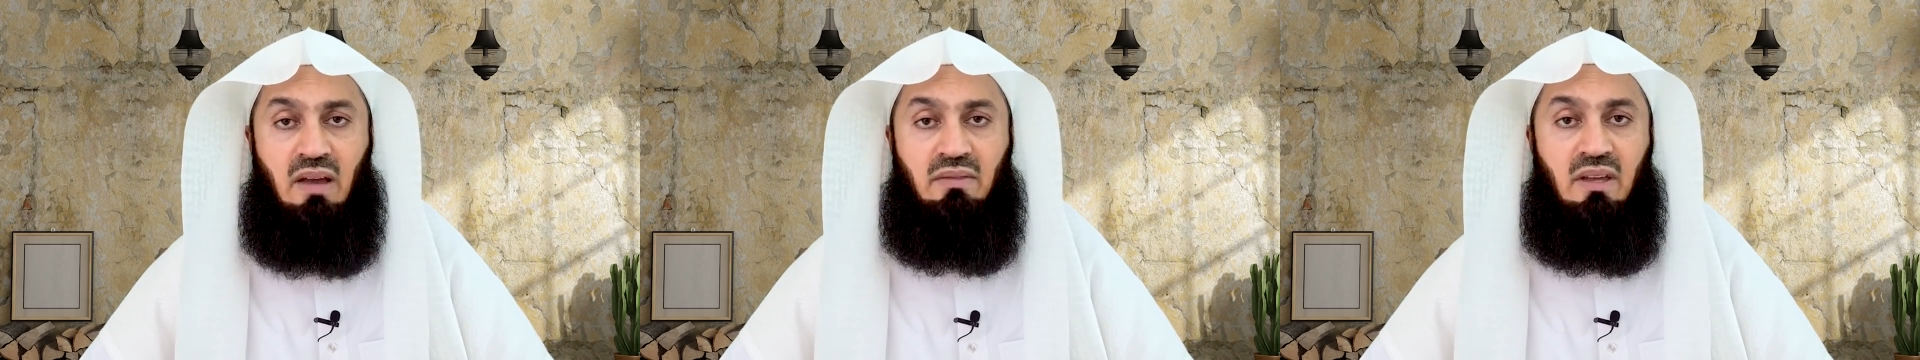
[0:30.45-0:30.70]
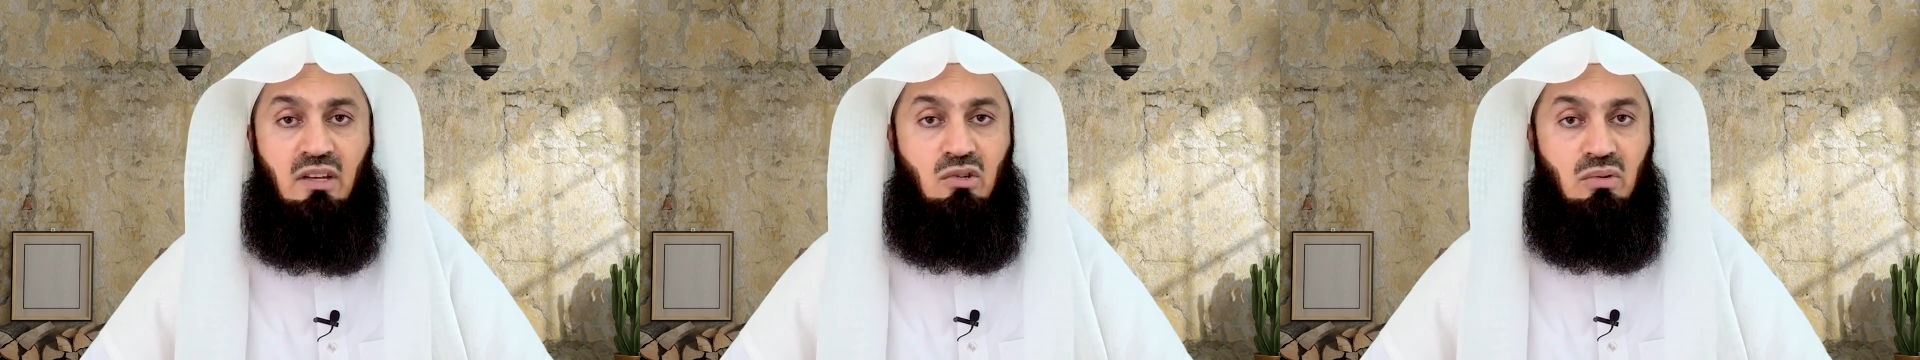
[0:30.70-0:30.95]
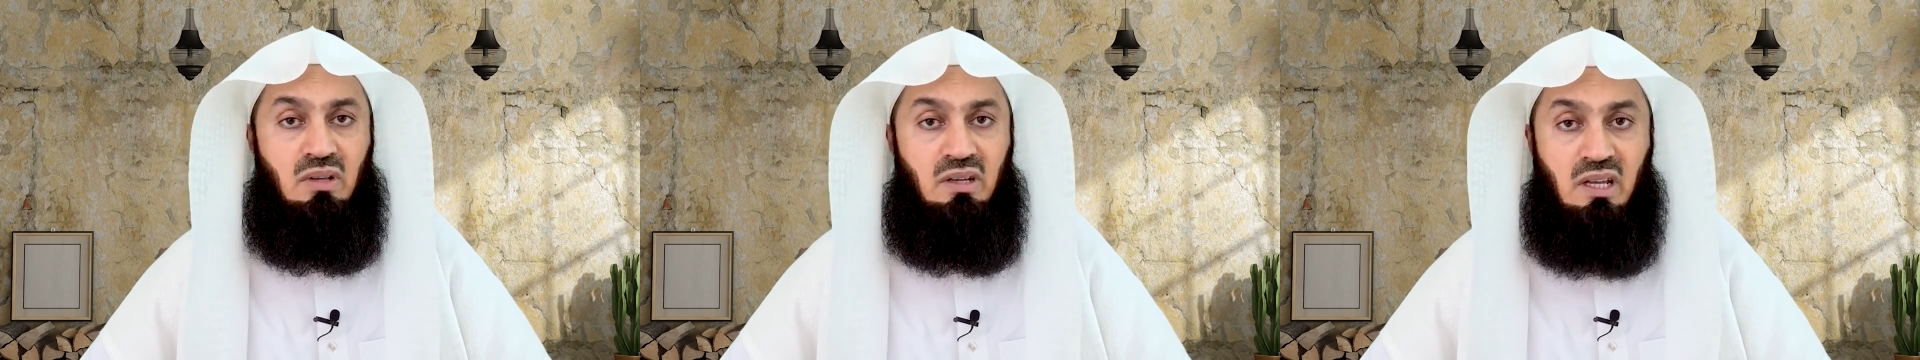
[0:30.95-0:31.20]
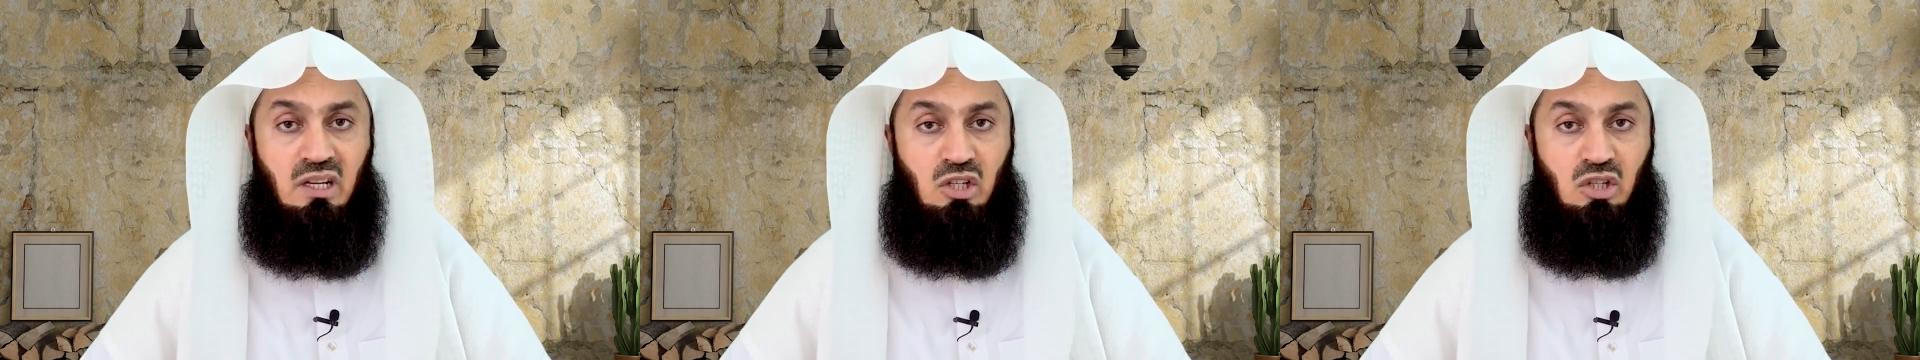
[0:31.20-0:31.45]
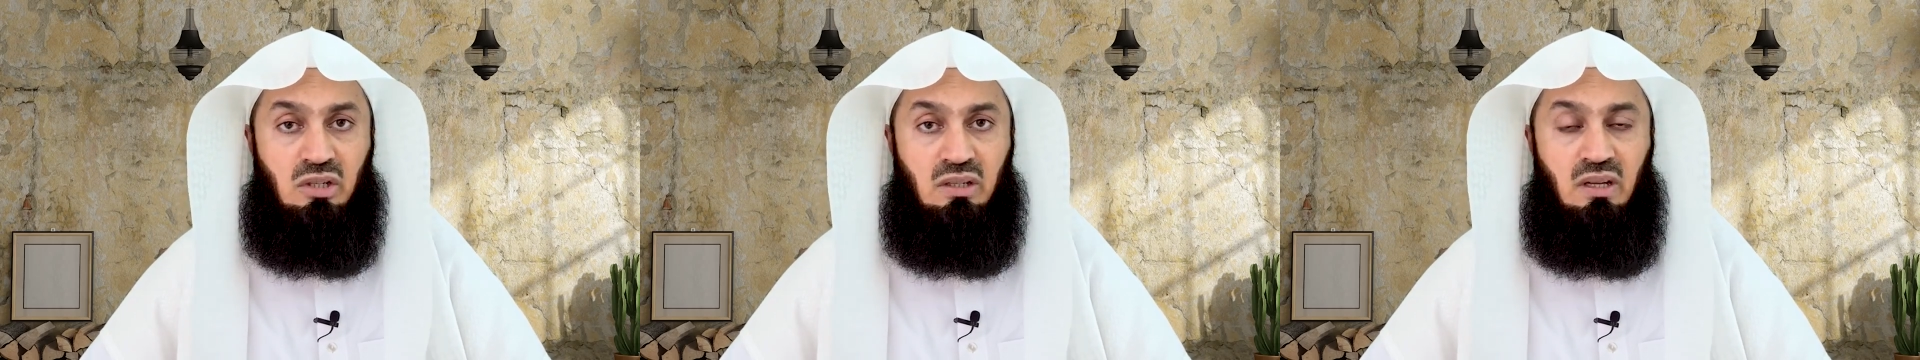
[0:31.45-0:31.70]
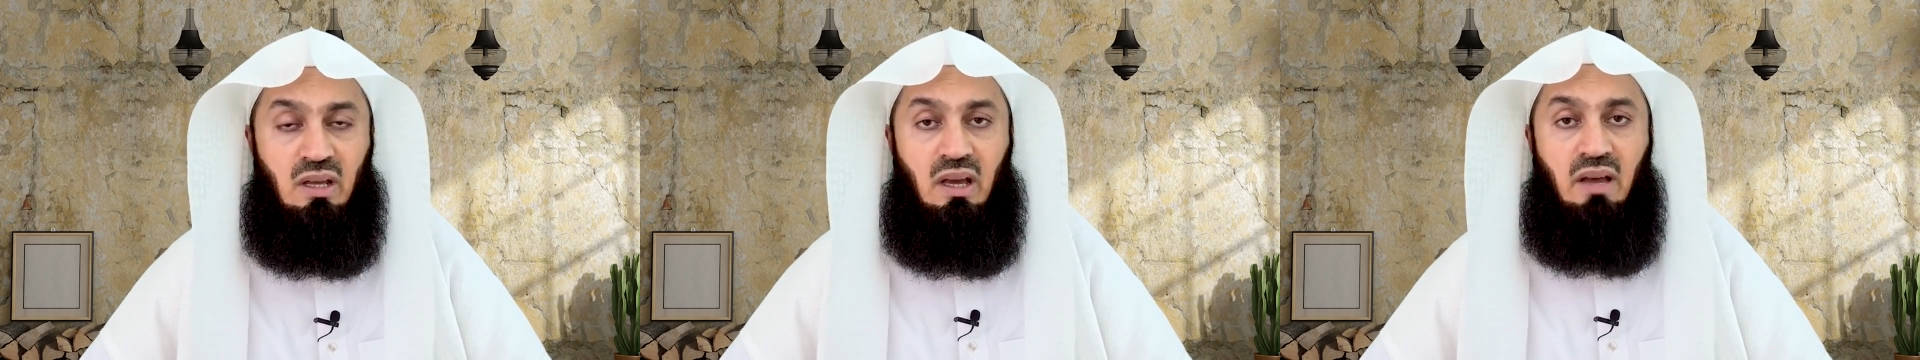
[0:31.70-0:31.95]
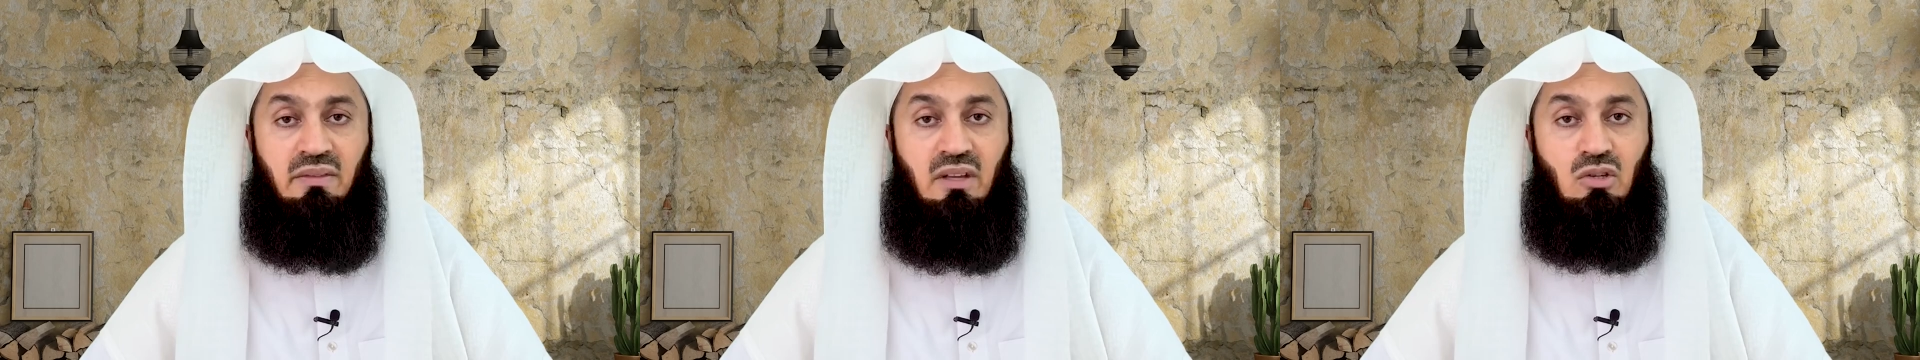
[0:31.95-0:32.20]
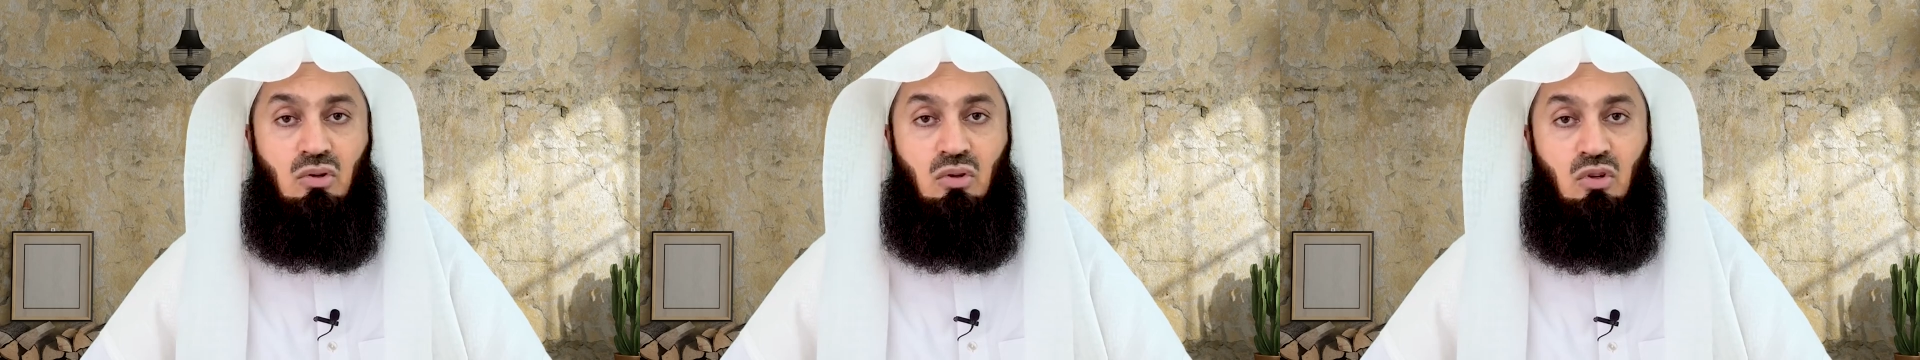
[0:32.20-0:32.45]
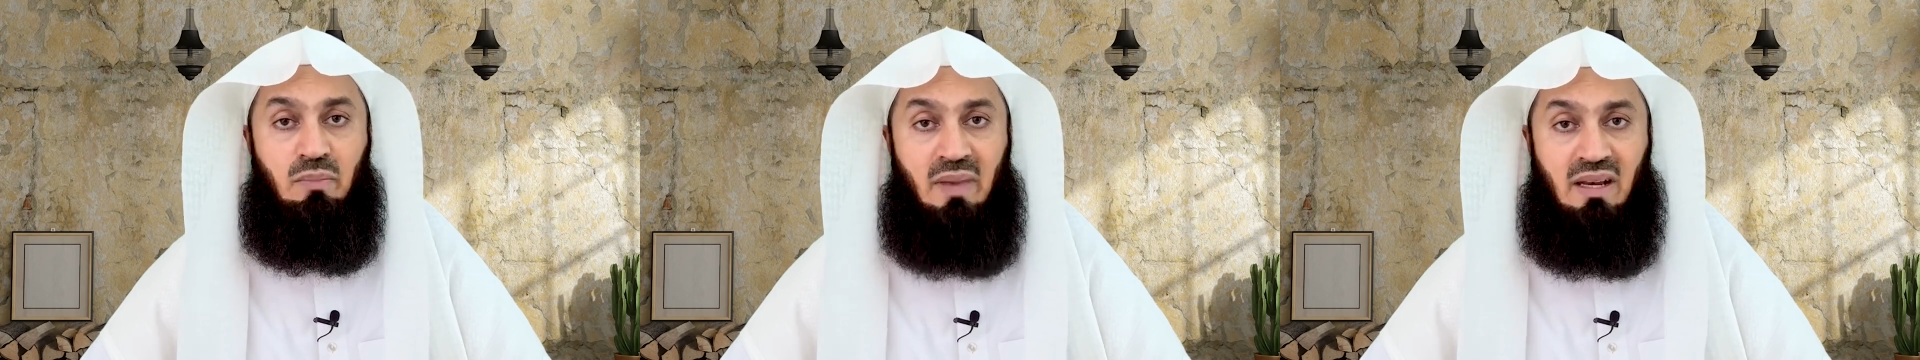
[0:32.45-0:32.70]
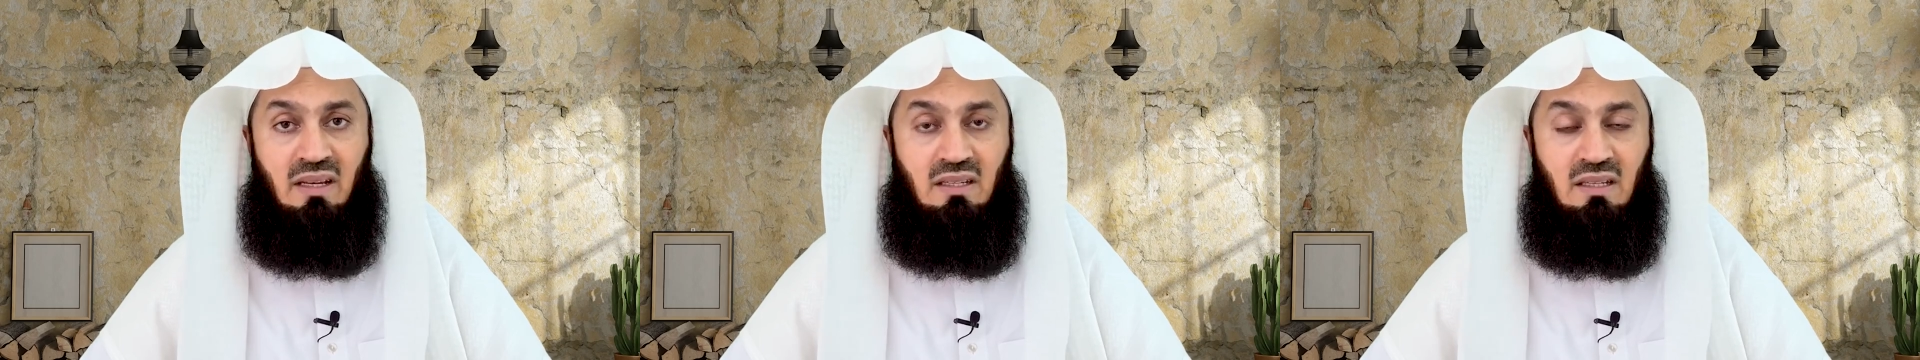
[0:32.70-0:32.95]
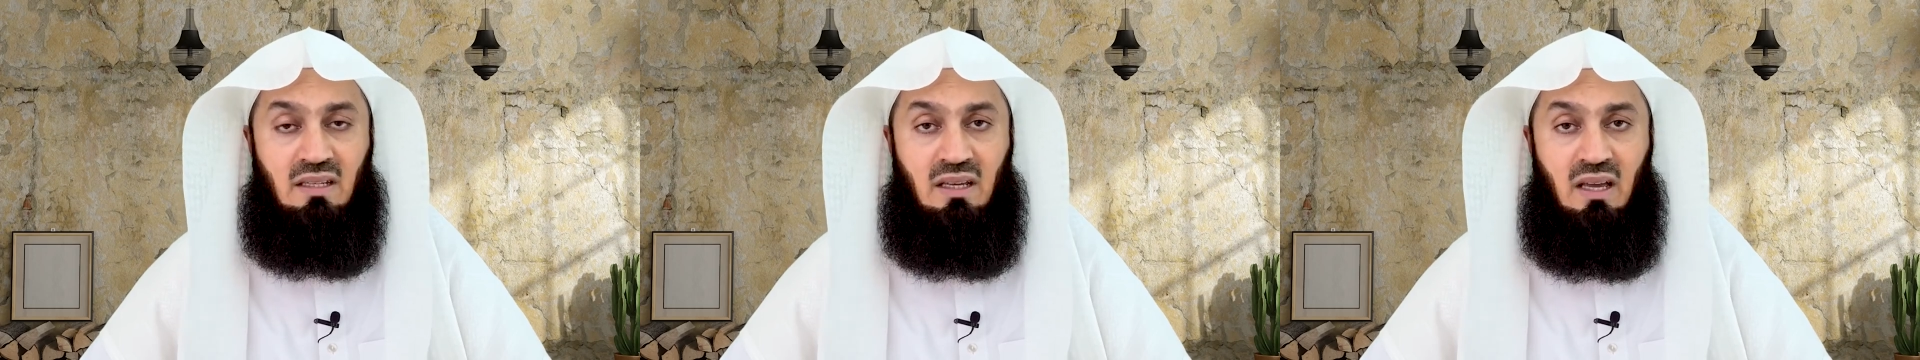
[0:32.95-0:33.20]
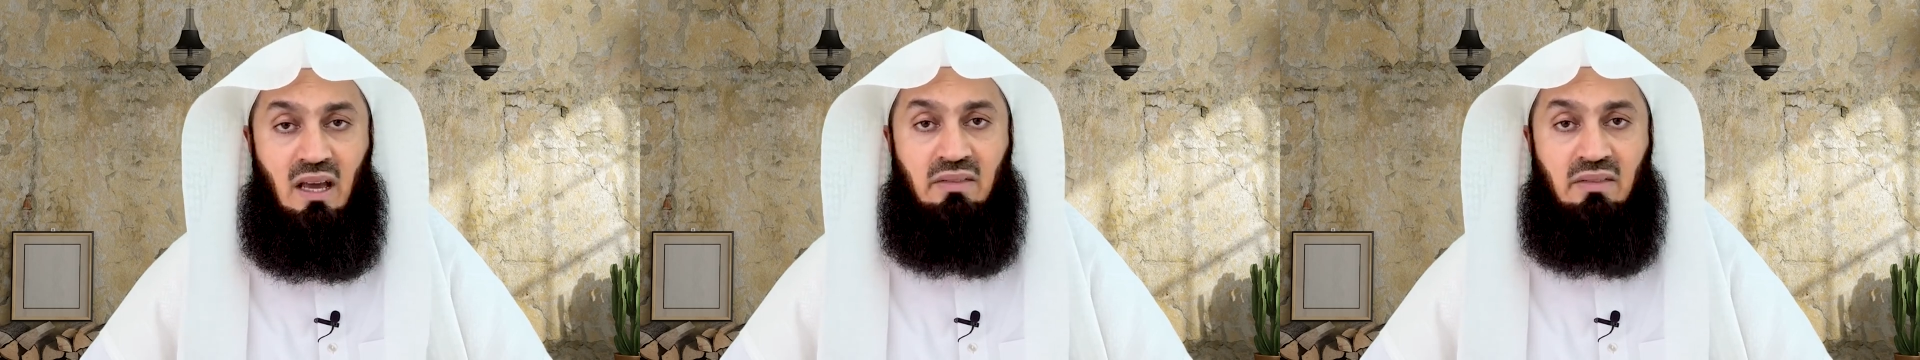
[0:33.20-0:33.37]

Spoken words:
and then to the nation, and then to humanity,